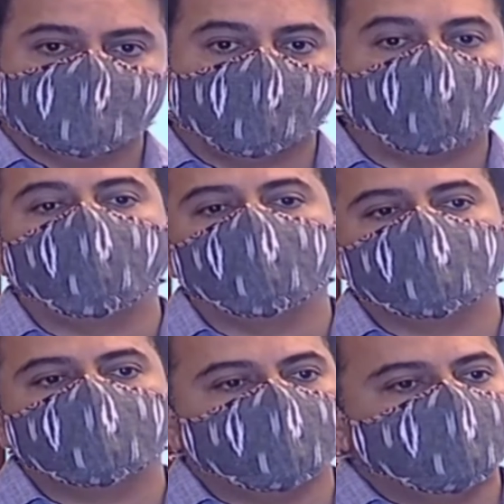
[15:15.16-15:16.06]

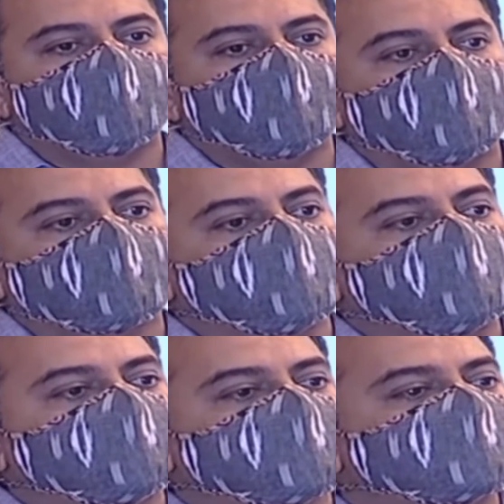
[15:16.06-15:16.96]
or a
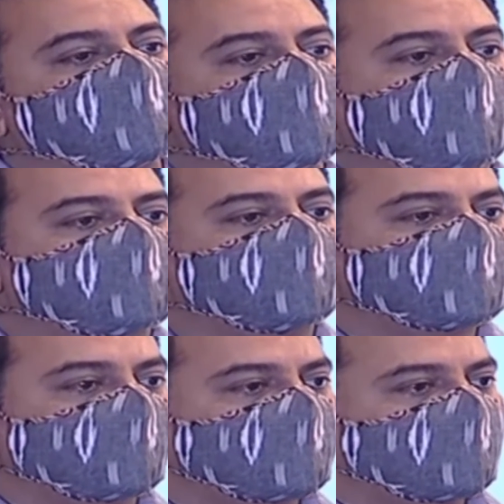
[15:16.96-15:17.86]
complete exit out
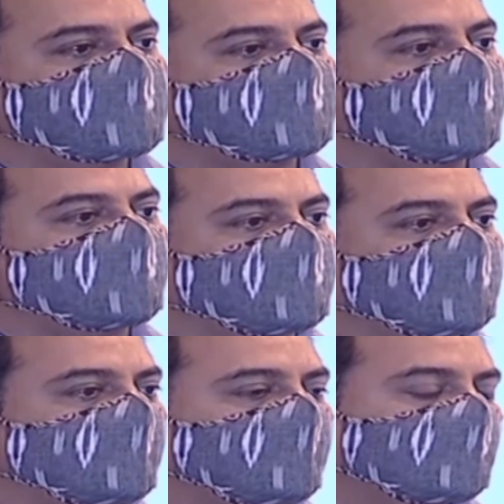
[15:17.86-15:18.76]
of China and
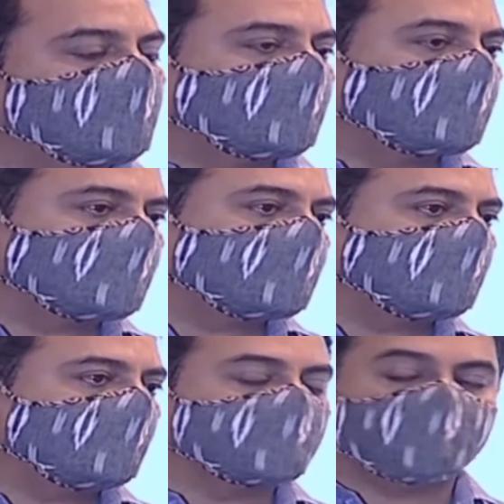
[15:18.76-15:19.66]
starting to look
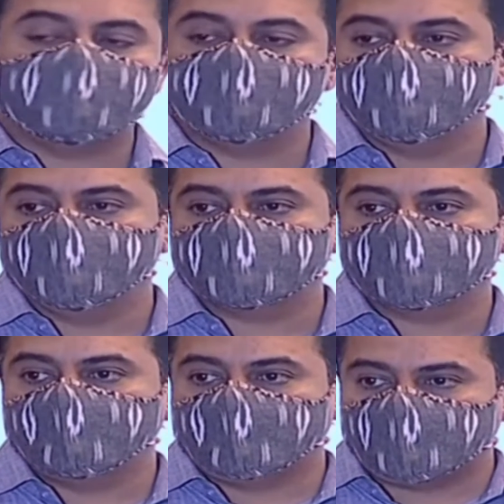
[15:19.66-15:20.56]
at other
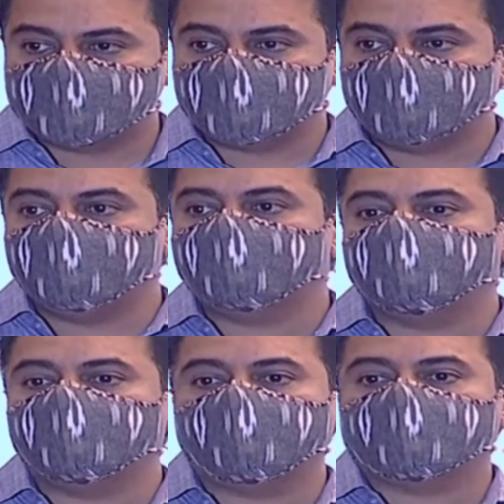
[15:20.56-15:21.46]
avenues. I think India,
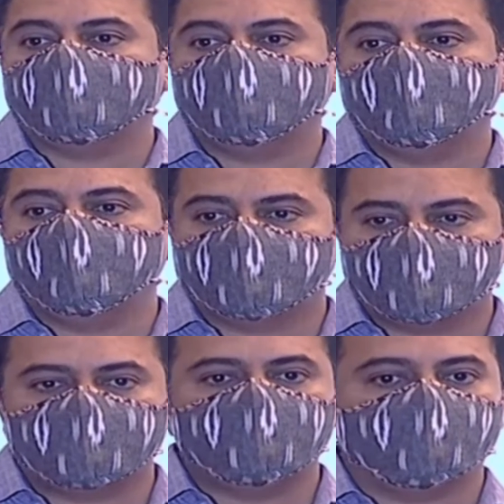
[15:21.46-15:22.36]
in fact,
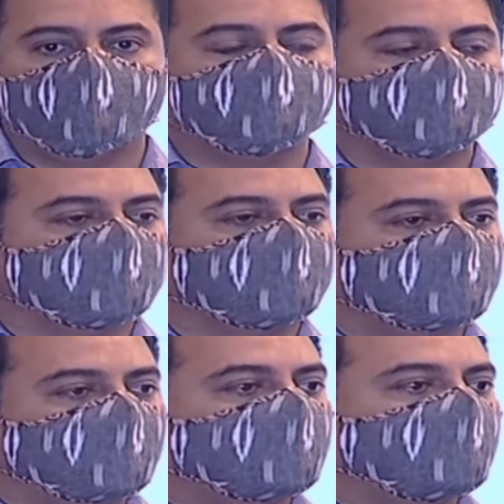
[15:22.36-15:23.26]
we really want to
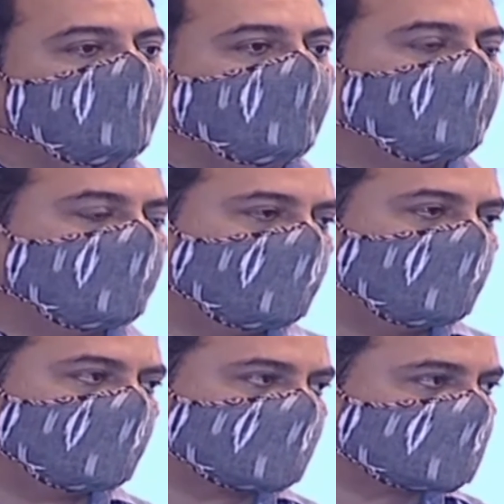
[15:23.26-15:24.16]
take that
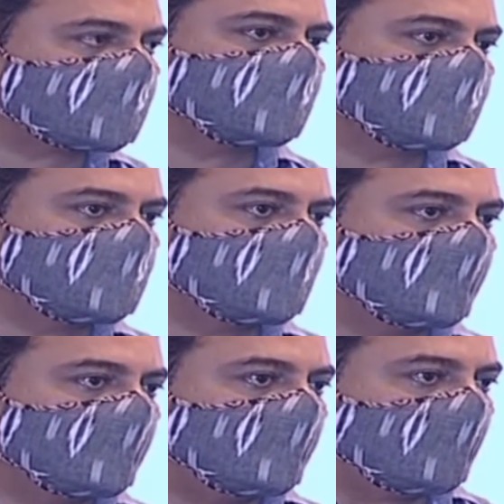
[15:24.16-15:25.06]
pole position
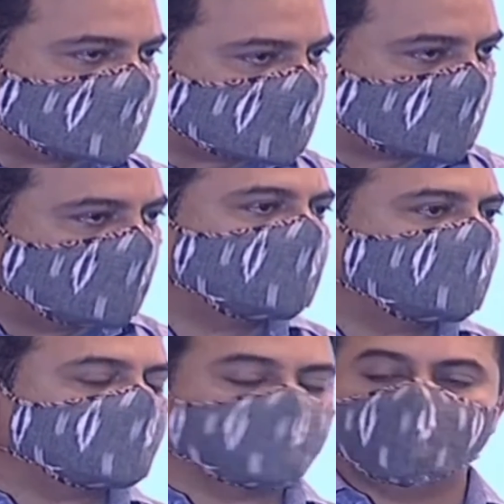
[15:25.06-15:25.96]
as a
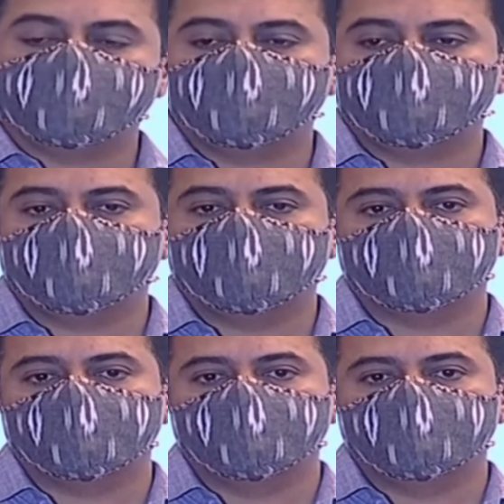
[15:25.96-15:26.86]
competitor to